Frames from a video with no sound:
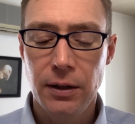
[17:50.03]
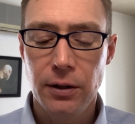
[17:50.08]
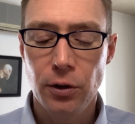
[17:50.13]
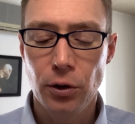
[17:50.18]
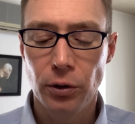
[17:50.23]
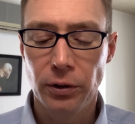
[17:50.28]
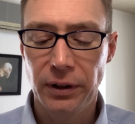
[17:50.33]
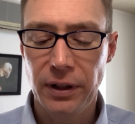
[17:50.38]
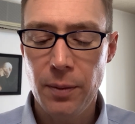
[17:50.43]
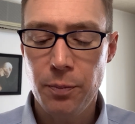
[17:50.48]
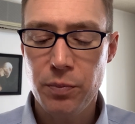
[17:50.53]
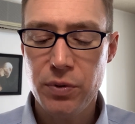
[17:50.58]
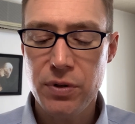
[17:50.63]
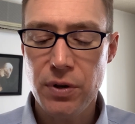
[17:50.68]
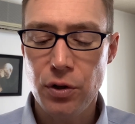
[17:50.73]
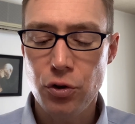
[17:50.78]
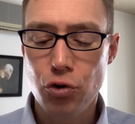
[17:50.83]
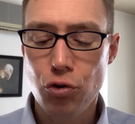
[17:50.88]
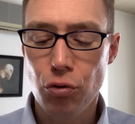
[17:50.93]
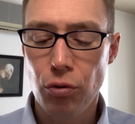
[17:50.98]
Your lips
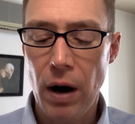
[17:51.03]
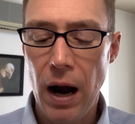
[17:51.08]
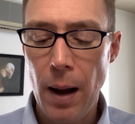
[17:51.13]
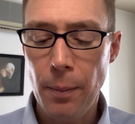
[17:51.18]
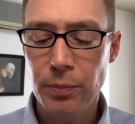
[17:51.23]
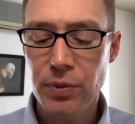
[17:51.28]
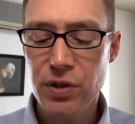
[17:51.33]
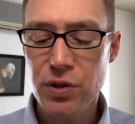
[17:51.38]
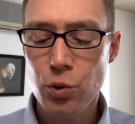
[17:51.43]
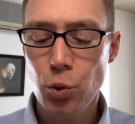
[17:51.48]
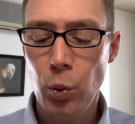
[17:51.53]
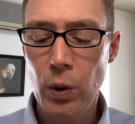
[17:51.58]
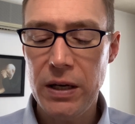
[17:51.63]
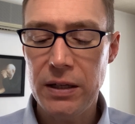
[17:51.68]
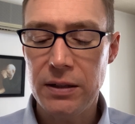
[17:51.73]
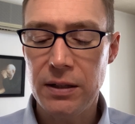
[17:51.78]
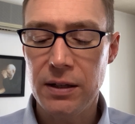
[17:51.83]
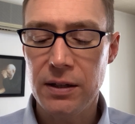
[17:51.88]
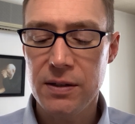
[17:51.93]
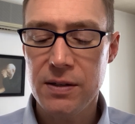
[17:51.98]
drop
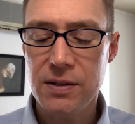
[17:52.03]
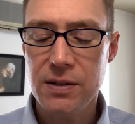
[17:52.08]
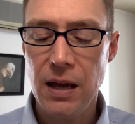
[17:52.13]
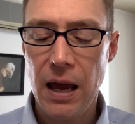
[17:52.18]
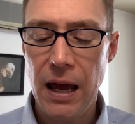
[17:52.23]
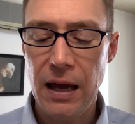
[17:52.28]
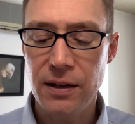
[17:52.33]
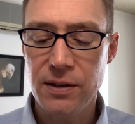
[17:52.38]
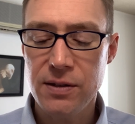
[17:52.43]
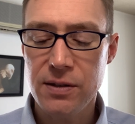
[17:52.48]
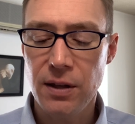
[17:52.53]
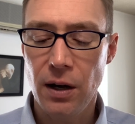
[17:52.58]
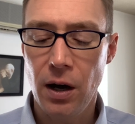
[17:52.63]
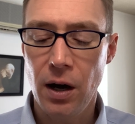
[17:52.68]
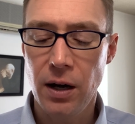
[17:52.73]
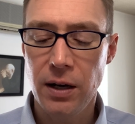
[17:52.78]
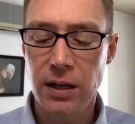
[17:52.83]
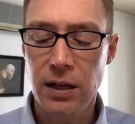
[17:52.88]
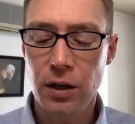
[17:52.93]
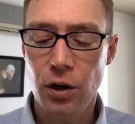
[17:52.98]
sweetness as the
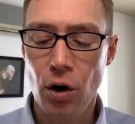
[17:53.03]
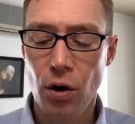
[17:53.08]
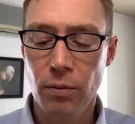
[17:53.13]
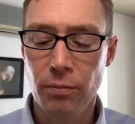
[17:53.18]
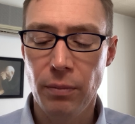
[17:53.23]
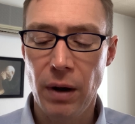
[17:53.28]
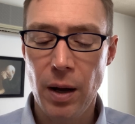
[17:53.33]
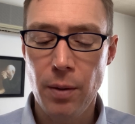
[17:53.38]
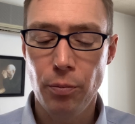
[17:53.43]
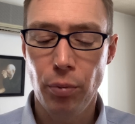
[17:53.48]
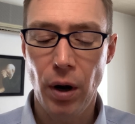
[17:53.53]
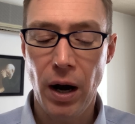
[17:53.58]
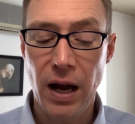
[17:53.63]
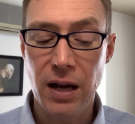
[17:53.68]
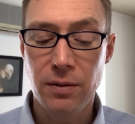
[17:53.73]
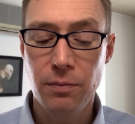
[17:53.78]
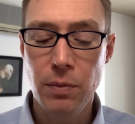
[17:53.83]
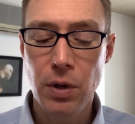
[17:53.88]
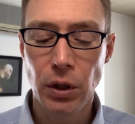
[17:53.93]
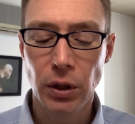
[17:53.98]
honeycomb, my
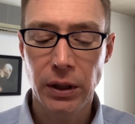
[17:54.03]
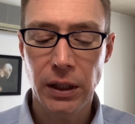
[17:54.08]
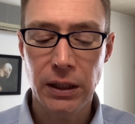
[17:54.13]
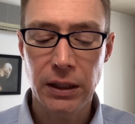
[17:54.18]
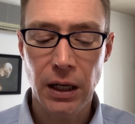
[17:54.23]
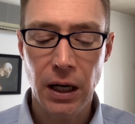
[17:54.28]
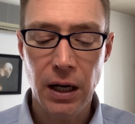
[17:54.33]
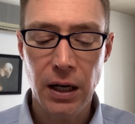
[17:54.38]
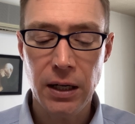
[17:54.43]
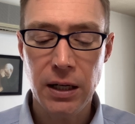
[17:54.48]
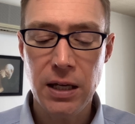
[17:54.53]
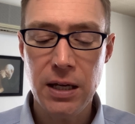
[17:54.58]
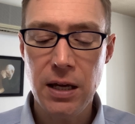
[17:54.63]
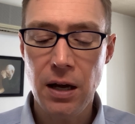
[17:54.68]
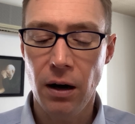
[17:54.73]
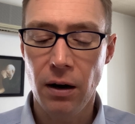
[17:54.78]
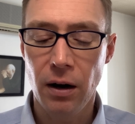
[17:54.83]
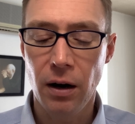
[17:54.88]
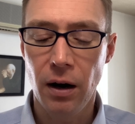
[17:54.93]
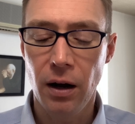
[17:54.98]
bride. Milk and honey
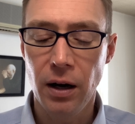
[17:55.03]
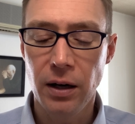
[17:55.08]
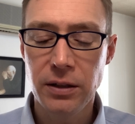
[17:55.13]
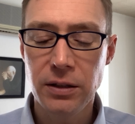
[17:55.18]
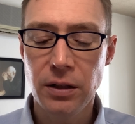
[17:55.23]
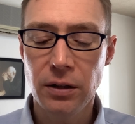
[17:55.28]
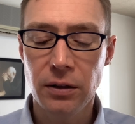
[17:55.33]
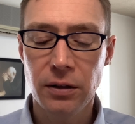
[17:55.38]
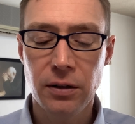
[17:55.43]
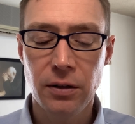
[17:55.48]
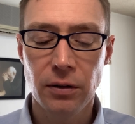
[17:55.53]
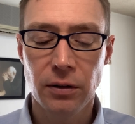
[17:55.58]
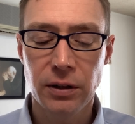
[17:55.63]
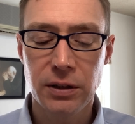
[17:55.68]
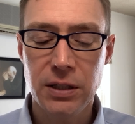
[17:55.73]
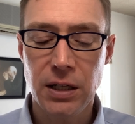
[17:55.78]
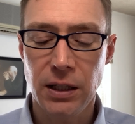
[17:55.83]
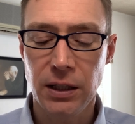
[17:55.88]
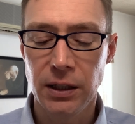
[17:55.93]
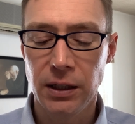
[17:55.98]
are under your
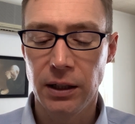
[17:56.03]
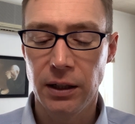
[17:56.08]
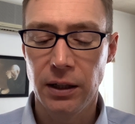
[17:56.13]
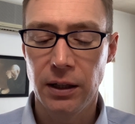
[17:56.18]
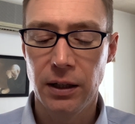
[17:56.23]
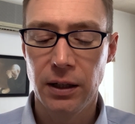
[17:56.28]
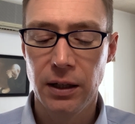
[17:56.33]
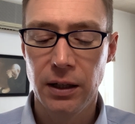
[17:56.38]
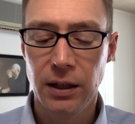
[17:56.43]
tongue.